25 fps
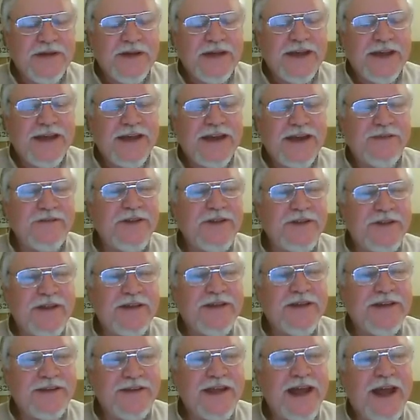And everything
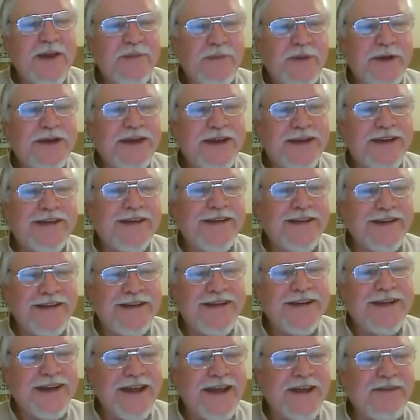that's happening
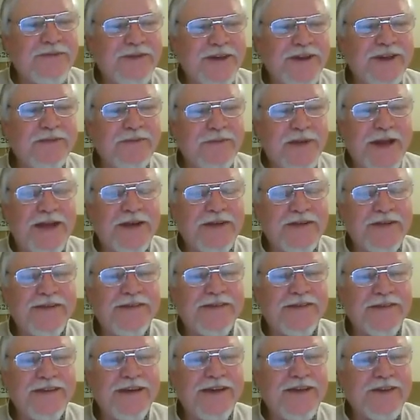in Heavenly
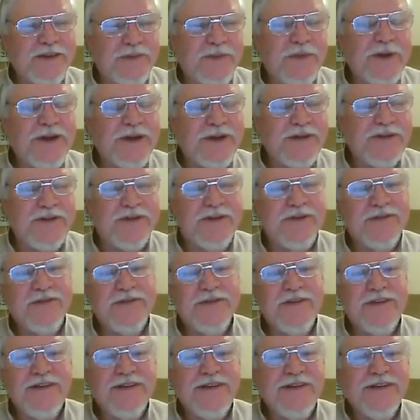Mountain is a bridge.
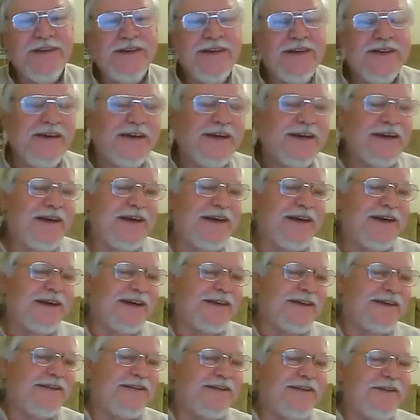And
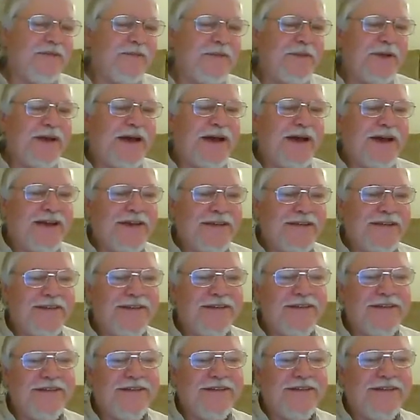it's
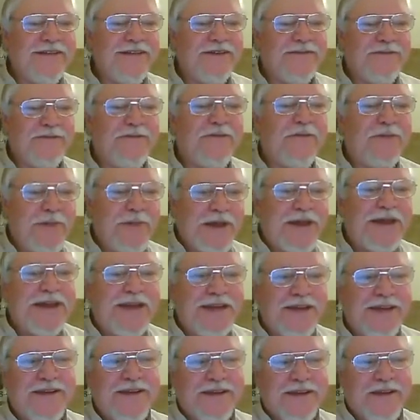symbolized for
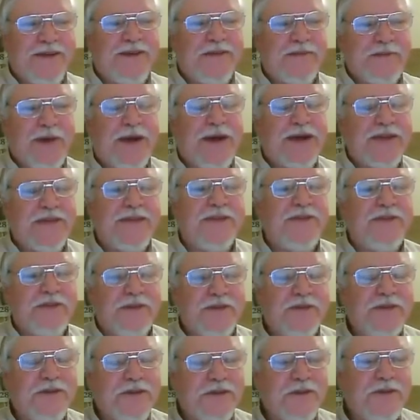me by this
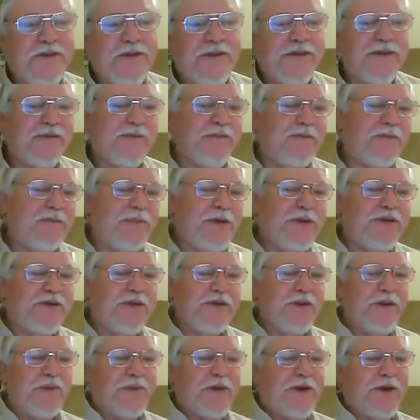
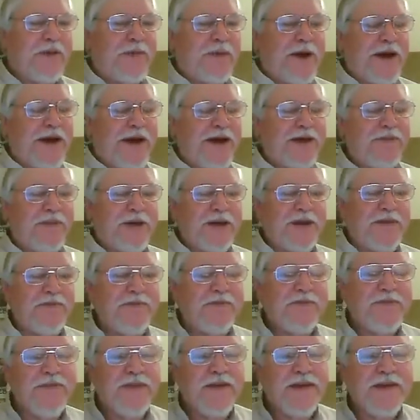picture up here behind me
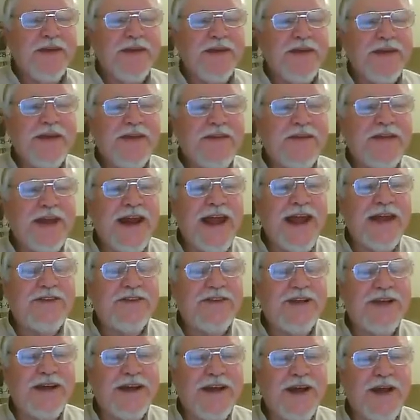that
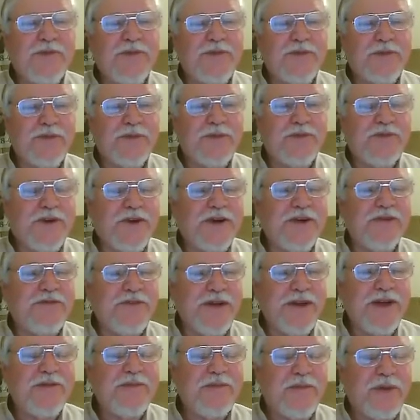actually comes from a very
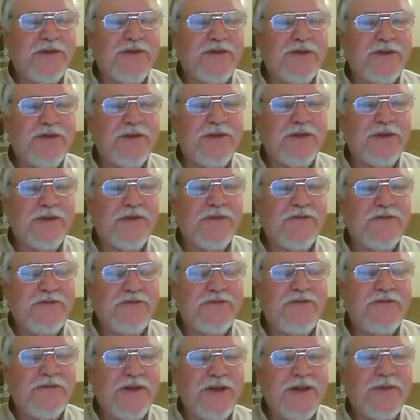faint picture
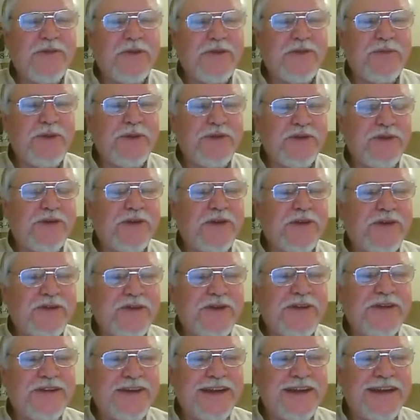famous picture on
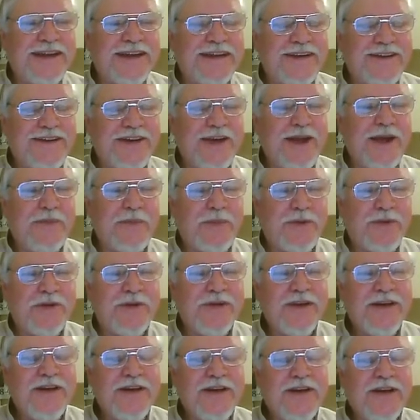Sistine Chapel
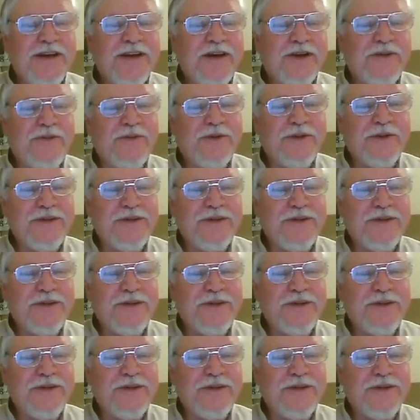where